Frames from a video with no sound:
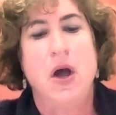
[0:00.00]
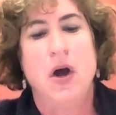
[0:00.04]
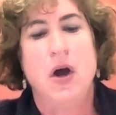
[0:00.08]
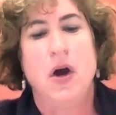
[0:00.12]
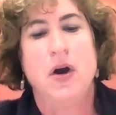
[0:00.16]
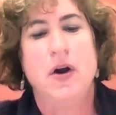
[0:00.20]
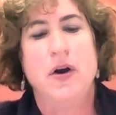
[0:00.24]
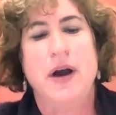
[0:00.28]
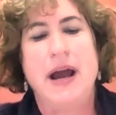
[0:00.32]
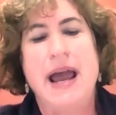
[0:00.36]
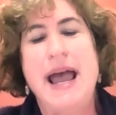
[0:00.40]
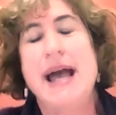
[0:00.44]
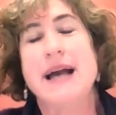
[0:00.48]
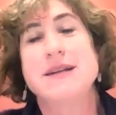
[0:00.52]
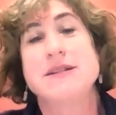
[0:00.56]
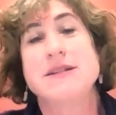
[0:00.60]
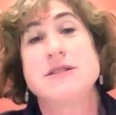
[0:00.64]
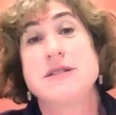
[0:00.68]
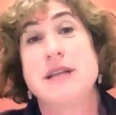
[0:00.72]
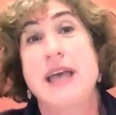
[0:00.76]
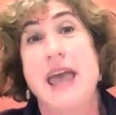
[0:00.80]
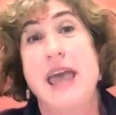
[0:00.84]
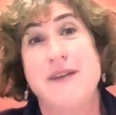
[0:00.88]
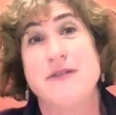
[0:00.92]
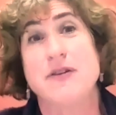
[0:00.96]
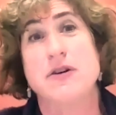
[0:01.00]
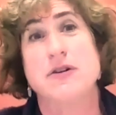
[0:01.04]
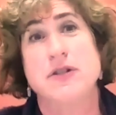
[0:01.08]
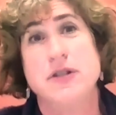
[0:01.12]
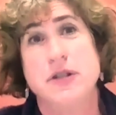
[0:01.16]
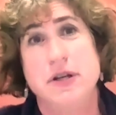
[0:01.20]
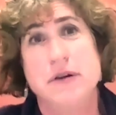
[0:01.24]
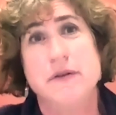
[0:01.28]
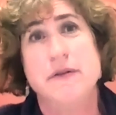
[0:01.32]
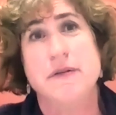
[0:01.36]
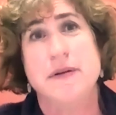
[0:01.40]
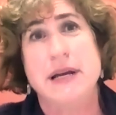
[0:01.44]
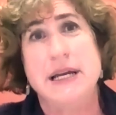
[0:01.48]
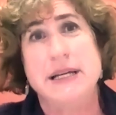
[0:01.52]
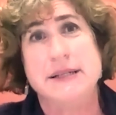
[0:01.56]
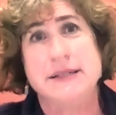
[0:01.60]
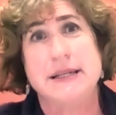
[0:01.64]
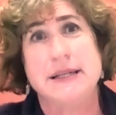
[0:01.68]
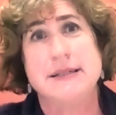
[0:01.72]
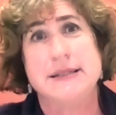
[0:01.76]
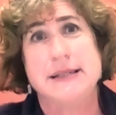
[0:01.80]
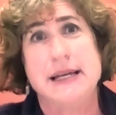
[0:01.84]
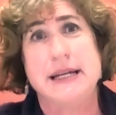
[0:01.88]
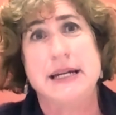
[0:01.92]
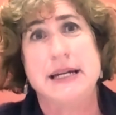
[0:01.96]
Her ex gave her 2
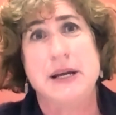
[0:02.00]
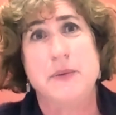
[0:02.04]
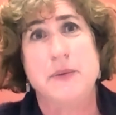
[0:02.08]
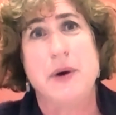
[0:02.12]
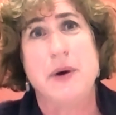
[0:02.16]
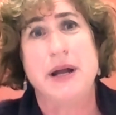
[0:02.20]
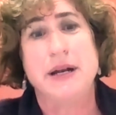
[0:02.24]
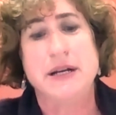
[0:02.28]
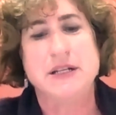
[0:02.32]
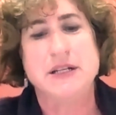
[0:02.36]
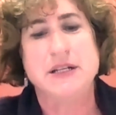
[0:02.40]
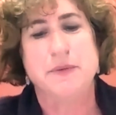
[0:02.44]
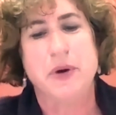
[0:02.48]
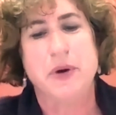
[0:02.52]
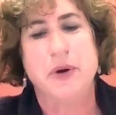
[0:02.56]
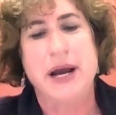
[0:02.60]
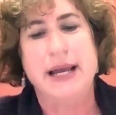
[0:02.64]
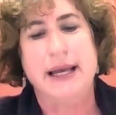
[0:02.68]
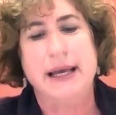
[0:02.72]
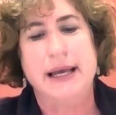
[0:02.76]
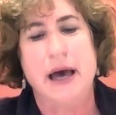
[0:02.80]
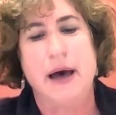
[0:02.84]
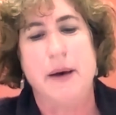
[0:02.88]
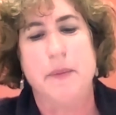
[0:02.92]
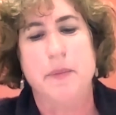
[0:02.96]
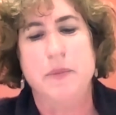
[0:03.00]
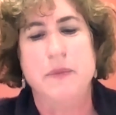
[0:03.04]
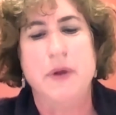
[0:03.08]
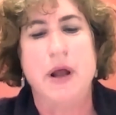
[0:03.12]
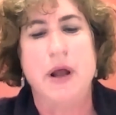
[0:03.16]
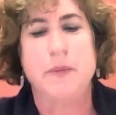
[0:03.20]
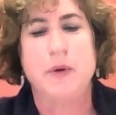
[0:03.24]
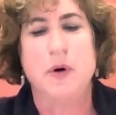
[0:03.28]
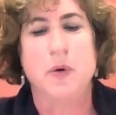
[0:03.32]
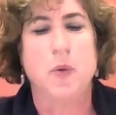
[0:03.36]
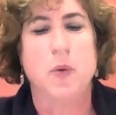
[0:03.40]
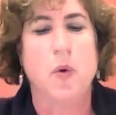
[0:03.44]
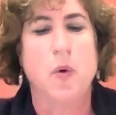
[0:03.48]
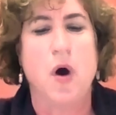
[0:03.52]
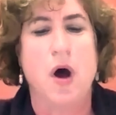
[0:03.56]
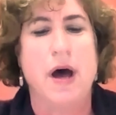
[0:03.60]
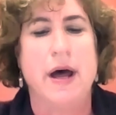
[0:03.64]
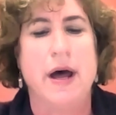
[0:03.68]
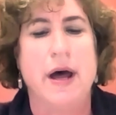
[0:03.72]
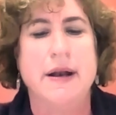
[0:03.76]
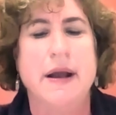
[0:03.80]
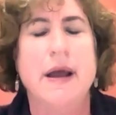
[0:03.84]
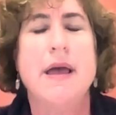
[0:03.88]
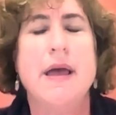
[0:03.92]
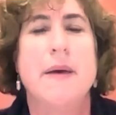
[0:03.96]
reasons that he wanted to break up. Number
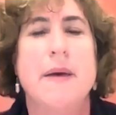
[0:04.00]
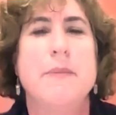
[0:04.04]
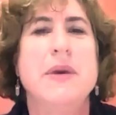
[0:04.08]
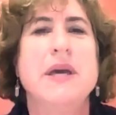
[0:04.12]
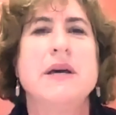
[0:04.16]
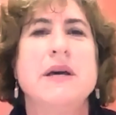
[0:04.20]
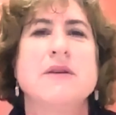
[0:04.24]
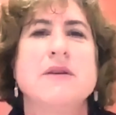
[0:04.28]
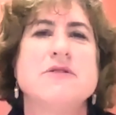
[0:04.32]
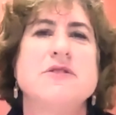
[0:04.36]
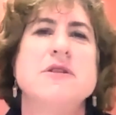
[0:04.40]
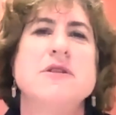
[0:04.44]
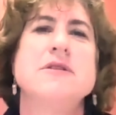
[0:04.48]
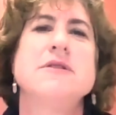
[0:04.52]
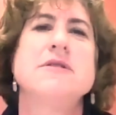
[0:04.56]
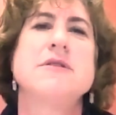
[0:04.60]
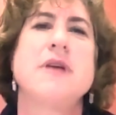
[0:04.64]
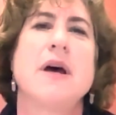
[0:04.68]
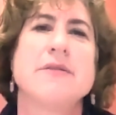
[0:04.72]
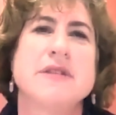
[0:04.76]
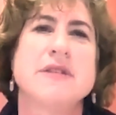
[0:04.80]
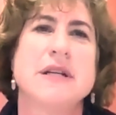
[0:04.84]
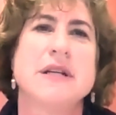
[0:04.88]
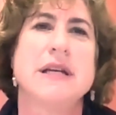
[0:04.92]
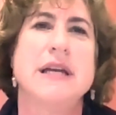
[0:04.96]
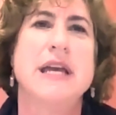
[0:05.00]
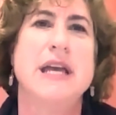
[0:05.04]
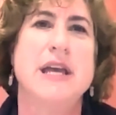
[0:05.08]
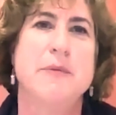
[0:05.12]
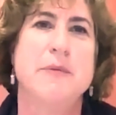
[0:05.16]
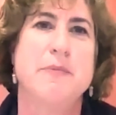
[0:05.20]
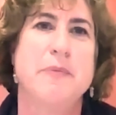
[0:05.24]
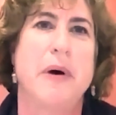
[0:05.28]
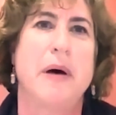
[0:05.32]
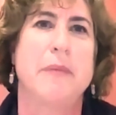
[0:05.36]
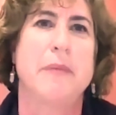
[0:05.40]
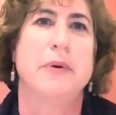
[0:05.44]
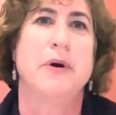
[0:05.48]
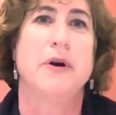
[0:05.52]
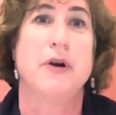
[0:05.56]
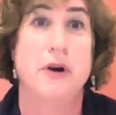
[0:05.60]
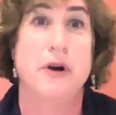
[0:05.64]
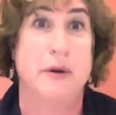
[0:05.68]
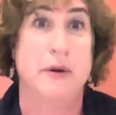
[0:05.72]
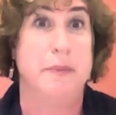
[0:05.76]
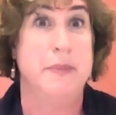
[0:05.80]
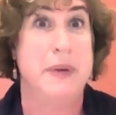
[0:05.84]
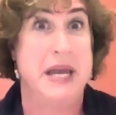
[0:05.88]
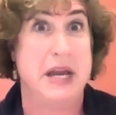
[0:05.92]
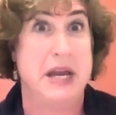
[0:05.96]
1, because she doesn't keep up her
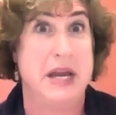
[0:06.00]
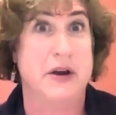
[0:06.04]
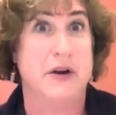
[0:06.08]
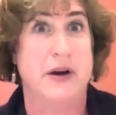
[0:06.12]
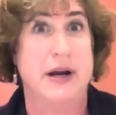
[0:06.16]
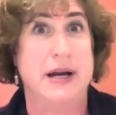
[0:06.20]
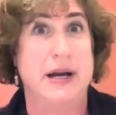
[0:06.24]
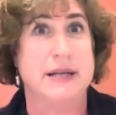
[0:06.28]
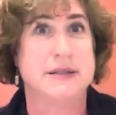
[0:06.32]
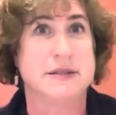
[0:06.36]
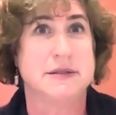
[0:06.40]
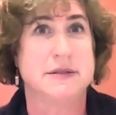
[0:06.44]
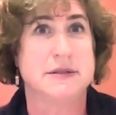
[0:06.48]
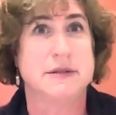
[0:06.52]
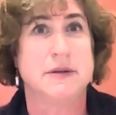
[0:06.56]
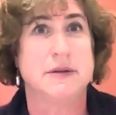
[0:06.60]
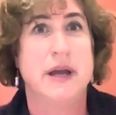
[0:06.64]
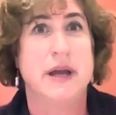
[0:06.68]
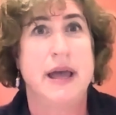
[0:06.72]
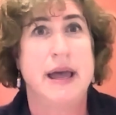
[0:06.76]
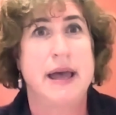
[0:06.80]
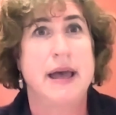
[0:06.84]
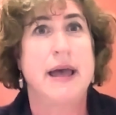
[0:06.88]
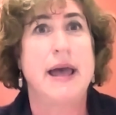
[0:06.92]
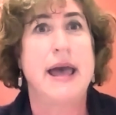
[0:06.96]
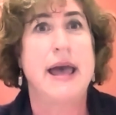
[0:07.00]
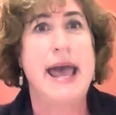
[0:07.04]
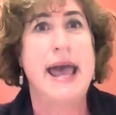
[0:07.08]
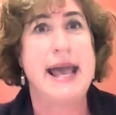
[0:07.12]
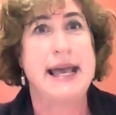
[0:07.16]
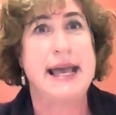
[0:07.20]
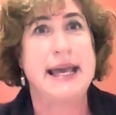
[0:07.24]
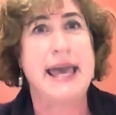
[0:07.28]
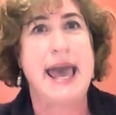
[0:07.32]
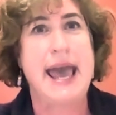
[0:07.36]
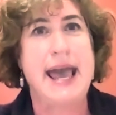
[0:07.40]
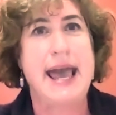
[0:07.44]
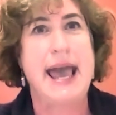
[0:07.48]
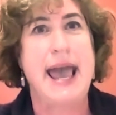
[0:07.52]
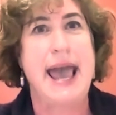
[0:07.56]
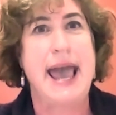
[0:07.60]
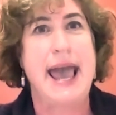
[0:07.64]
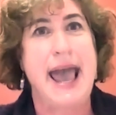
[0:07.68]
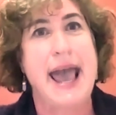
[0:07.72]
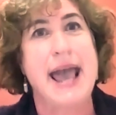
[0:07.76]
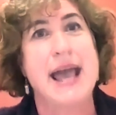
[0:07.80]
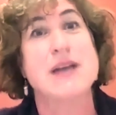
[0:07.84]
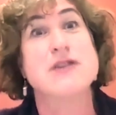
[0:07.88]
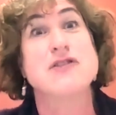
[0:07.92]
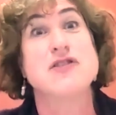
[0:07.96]
appearance,
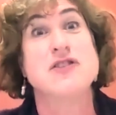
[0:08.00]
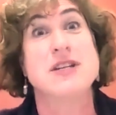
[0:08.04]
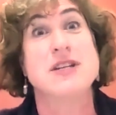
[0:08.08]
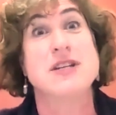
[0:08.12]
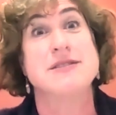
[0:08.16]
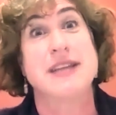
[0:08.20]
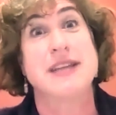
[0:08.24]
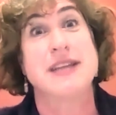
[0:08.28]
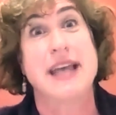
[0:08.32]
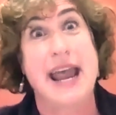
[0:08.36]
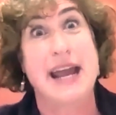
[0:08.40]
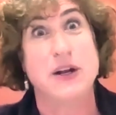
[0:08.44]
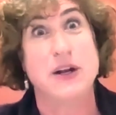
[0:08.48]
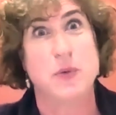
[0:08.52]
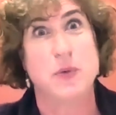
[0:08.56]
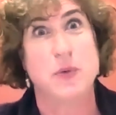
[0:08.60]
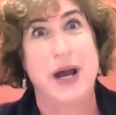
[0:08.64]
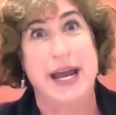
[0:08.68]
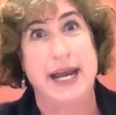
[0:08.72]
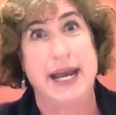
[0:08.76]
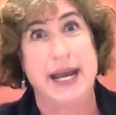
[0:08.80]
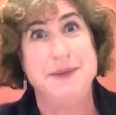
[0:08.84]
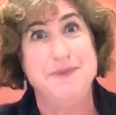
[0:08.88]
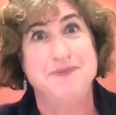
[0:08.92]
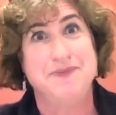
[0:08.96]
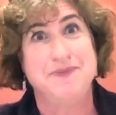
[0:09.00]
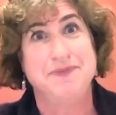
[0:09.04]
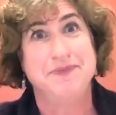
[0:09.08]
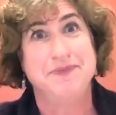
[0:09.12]
AKA she's gained weight.